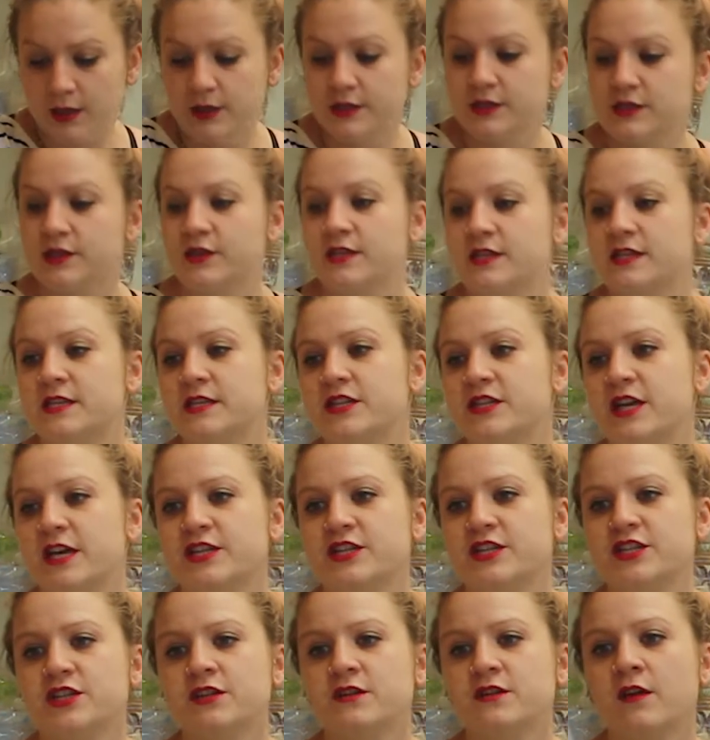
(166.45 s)
So the
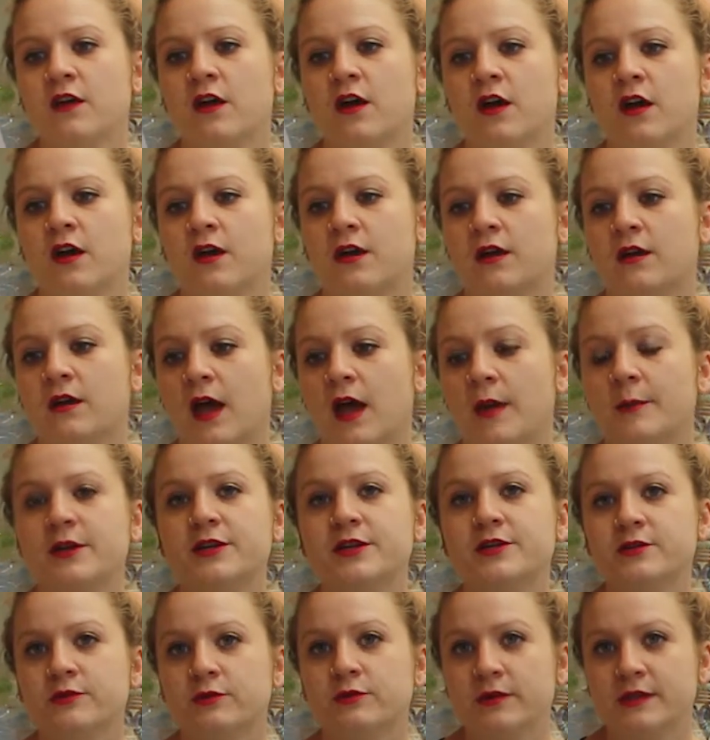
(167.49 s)
suggestion, I'm going
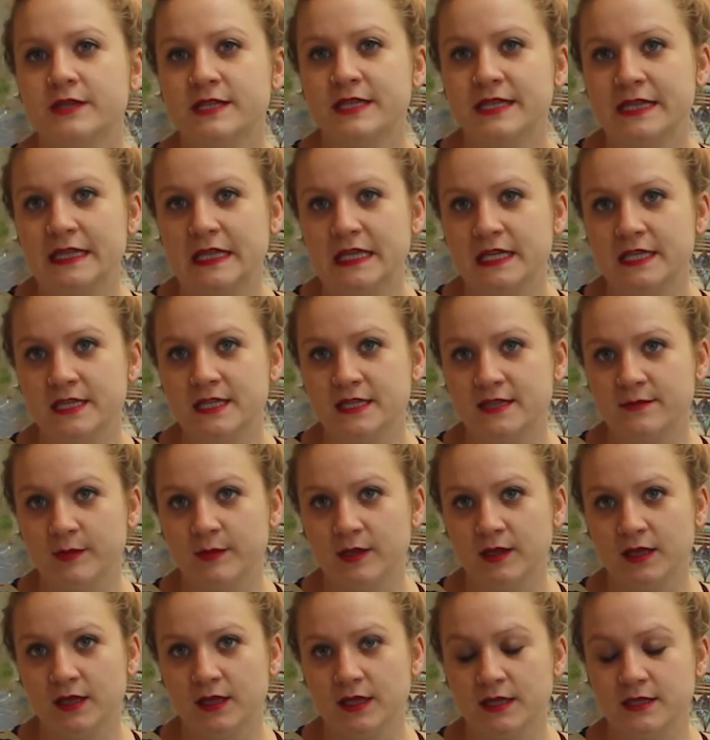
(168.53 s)
to do all this in litres and
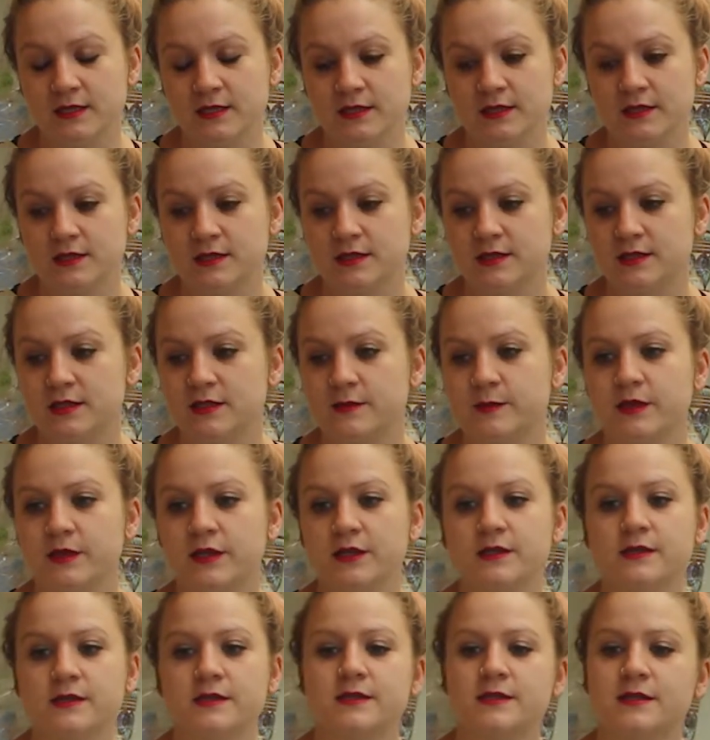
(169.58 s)
milliliters, just
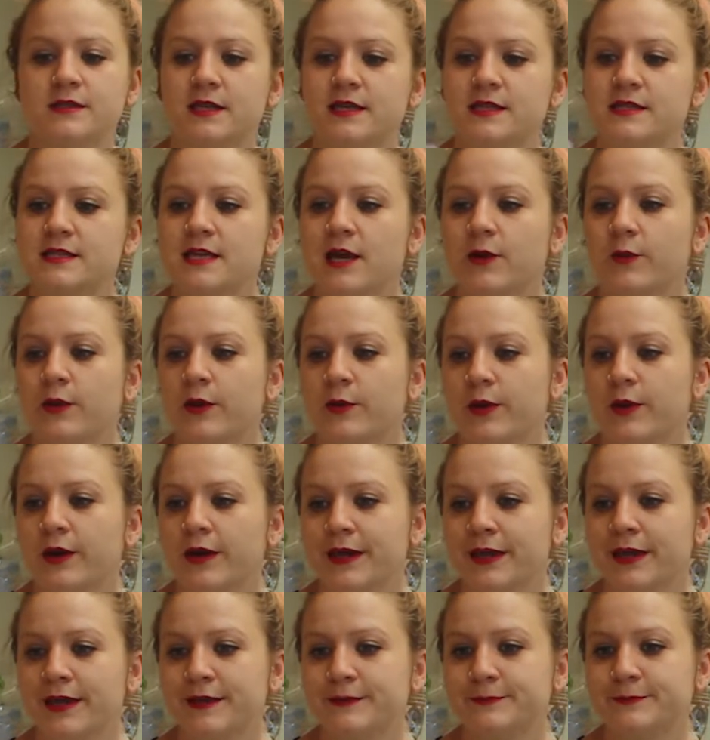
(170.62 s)
because that's how we work
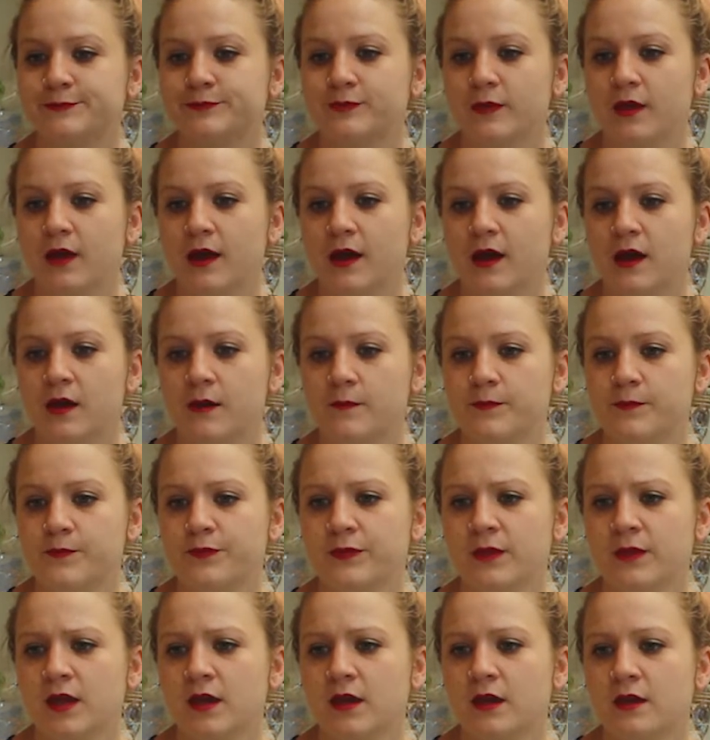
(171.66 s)
here.
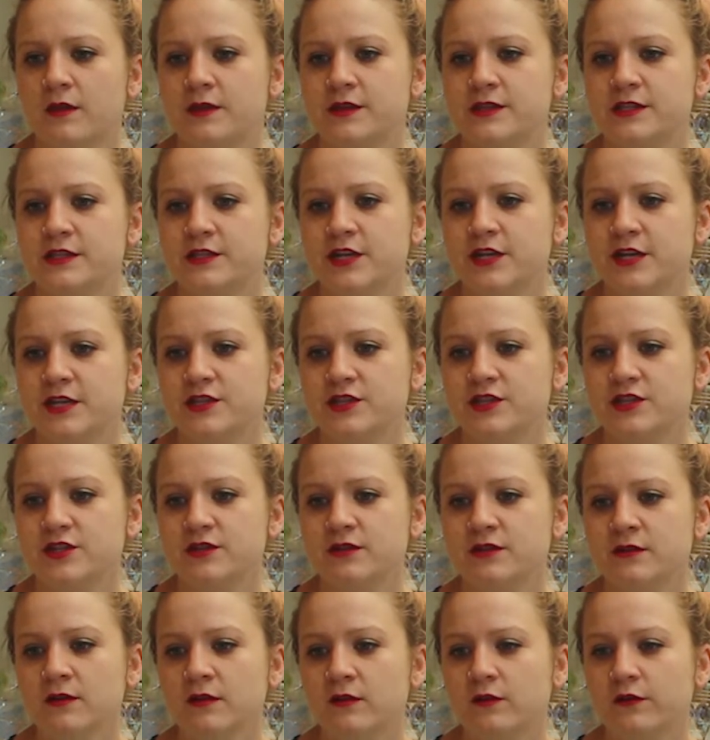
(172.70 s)
The
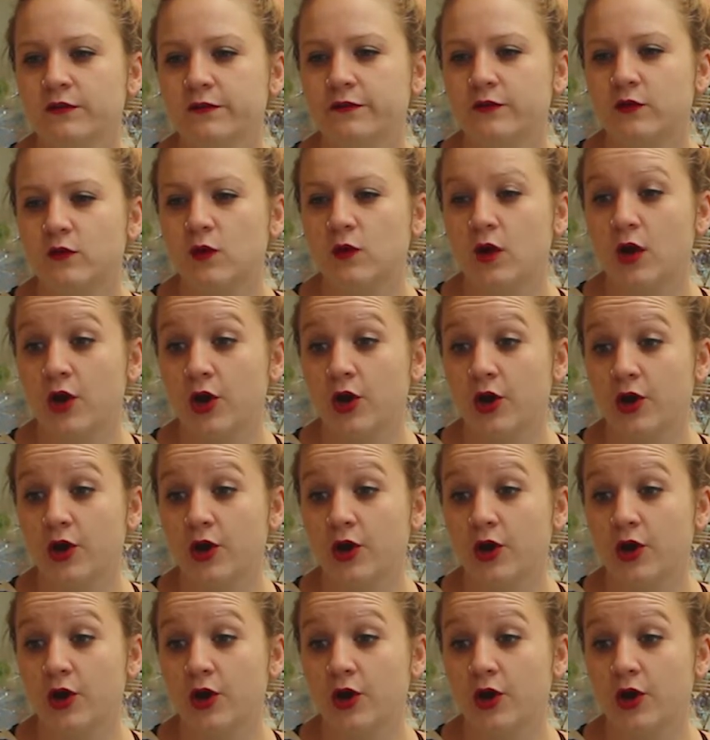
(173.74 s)
suggestion for